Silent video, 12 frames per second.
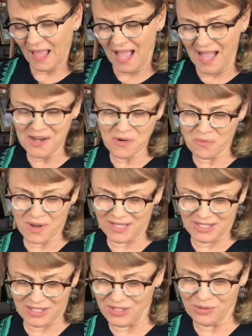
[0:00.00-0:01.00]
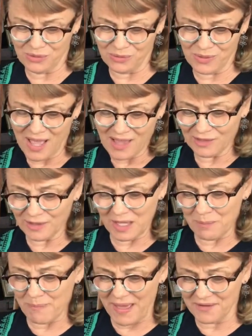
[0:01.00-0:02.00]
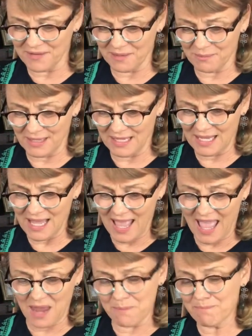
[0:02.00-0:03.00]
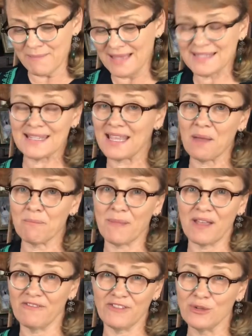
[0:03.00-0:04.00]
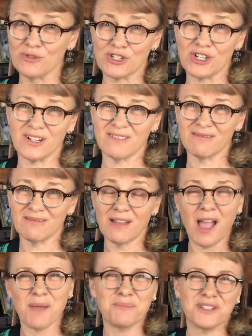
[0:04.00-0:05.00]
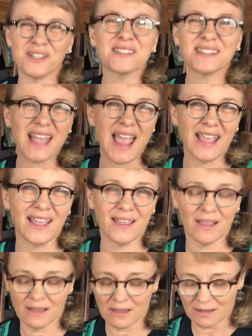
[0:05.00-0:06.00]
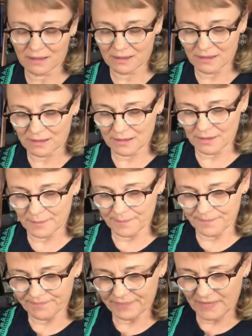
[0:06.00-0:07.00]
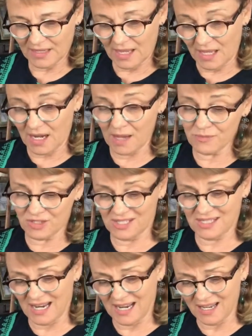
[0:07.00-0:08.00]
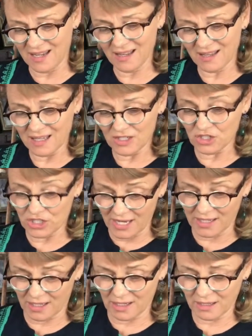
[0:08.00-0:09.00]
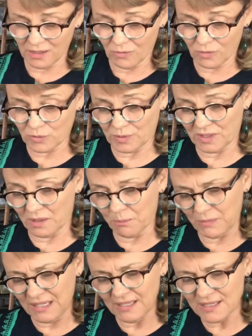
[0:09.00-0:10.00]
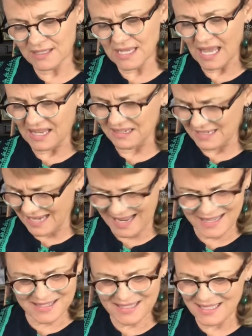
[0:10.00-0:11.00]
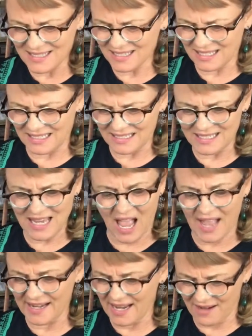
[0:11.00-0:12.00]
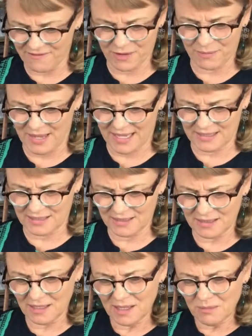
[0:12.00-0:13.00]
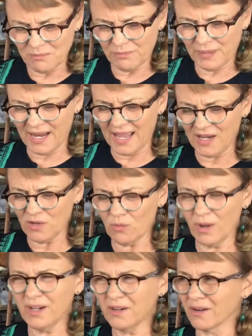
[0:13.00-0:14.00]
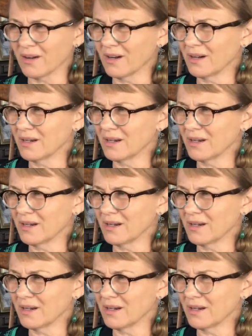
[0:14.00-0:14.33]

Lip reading: "I don't want you looking better than me and messing up my future. I'm just saying." And I'm just saying, Jenna was one of the meanest, nastiest kids I'd ever met. But I had to wonder,